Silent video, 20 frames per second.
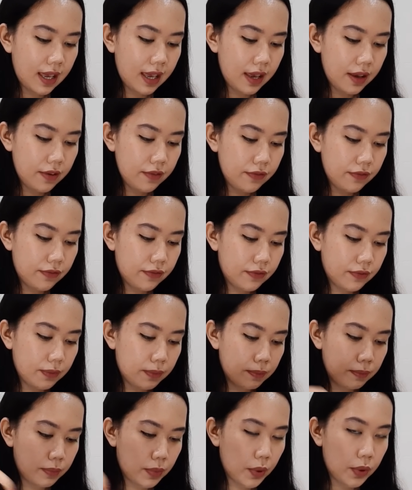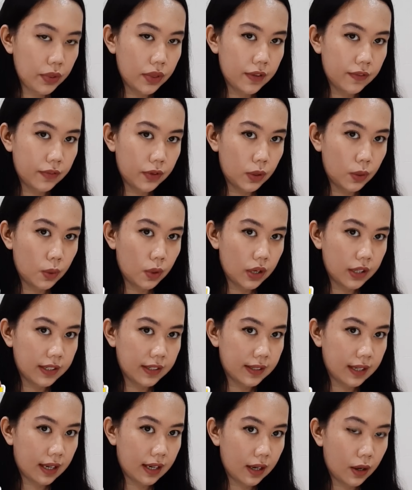if both of you are
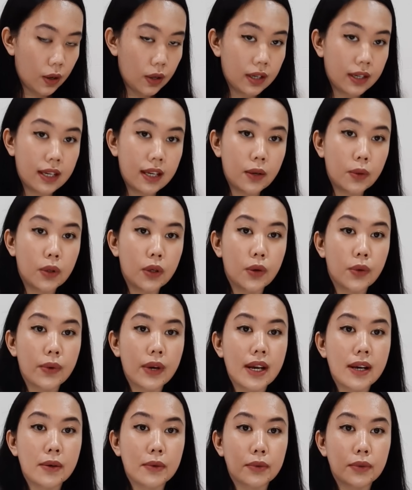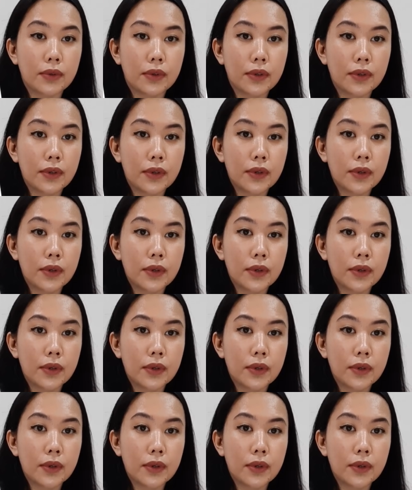standing on an equal ground,